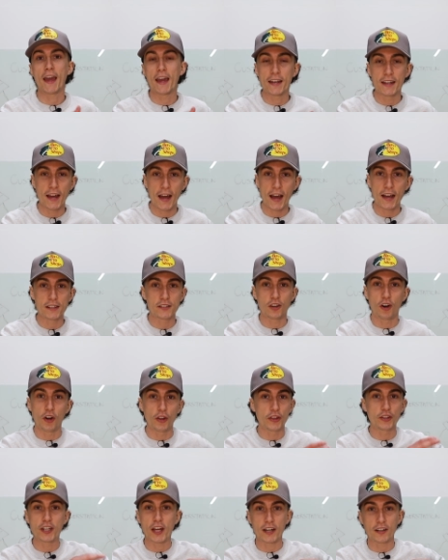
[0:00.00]
and it has all
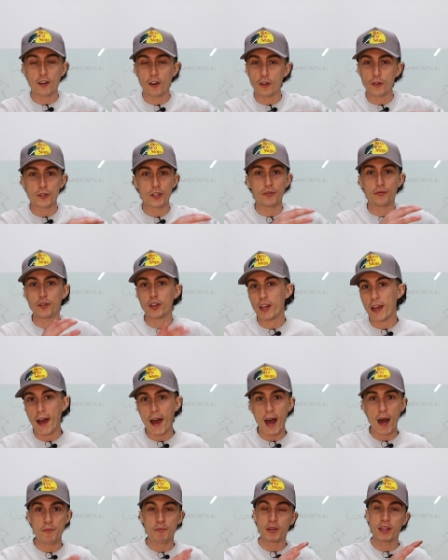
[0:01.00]
the technology for the
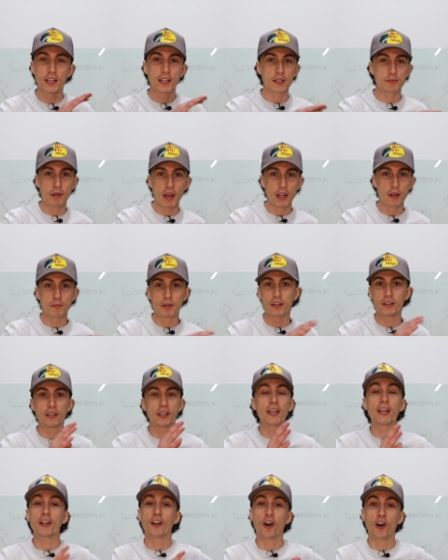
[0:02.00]
app and the
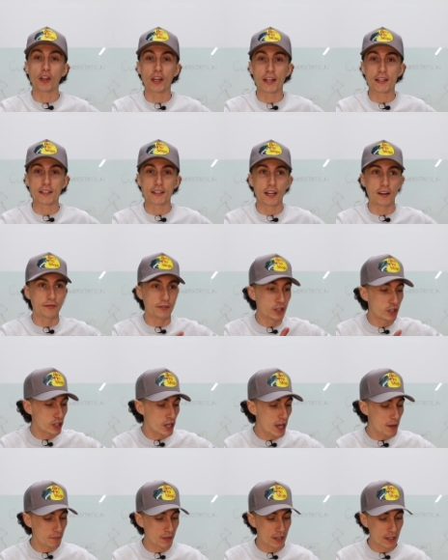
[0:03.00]
expandability and all that stuff
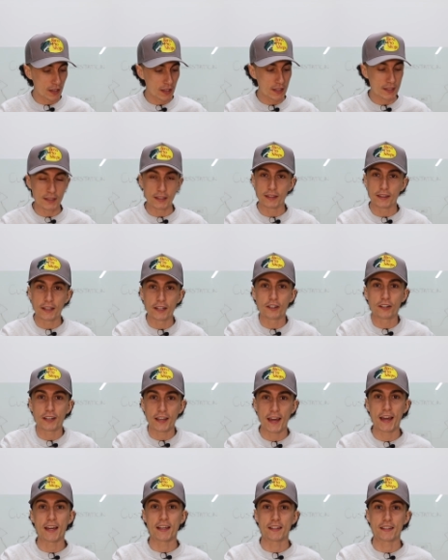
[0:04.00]
jammed into this little
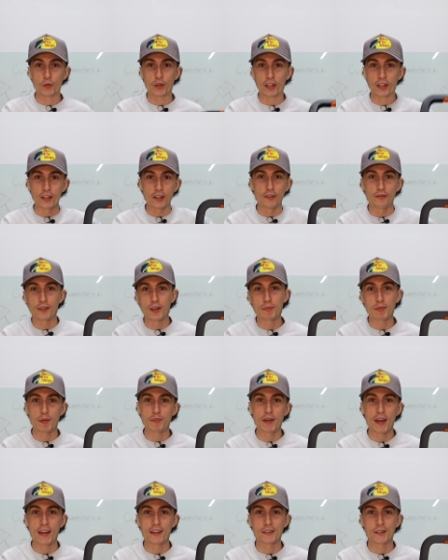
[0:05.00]
case with a little flip up
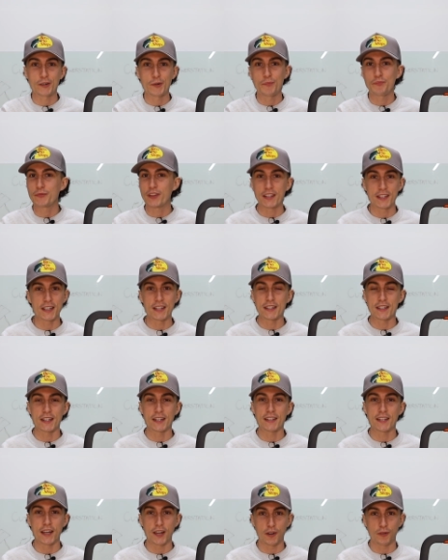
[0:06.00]
handle that's easy to
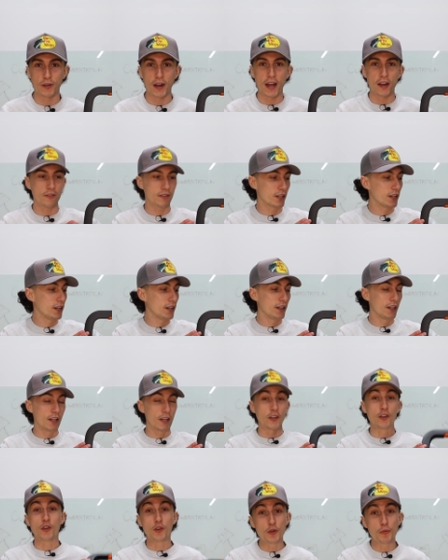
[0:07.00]
take around.
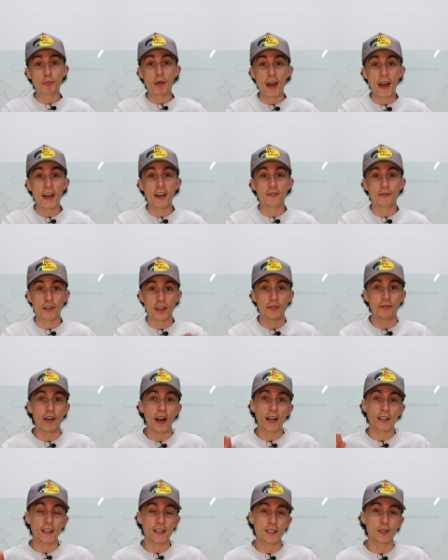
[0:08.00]
You pay for the
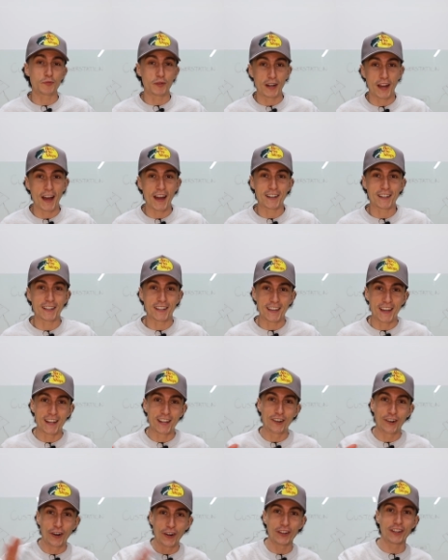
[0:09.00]
fact that someone had to get
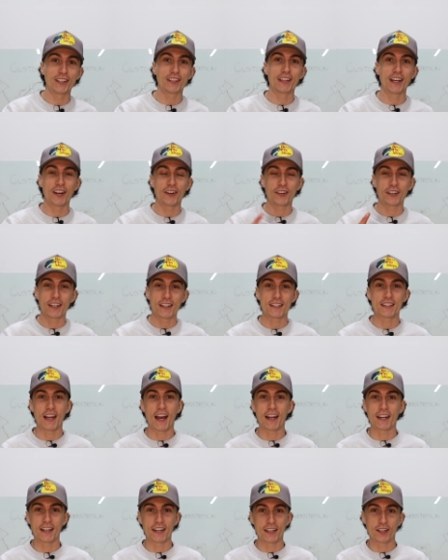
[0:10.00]
it all in there and
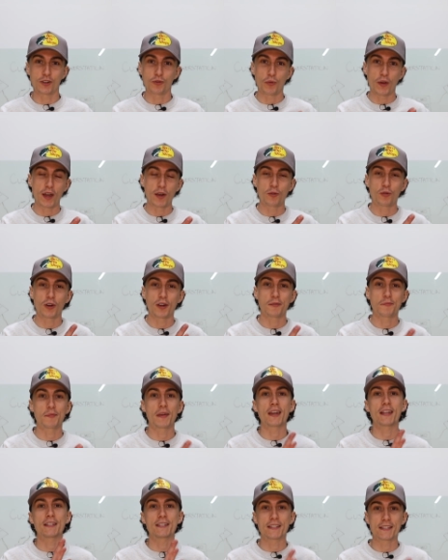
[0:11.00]
design it in a way where it
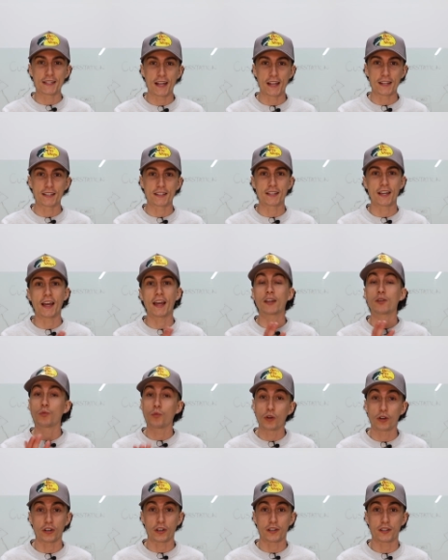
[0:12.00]
made sense and
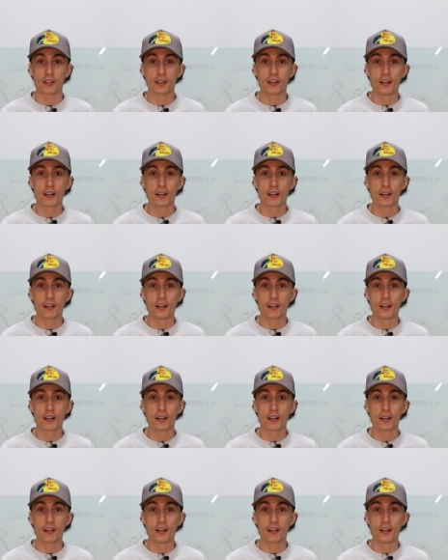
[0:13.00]
worked.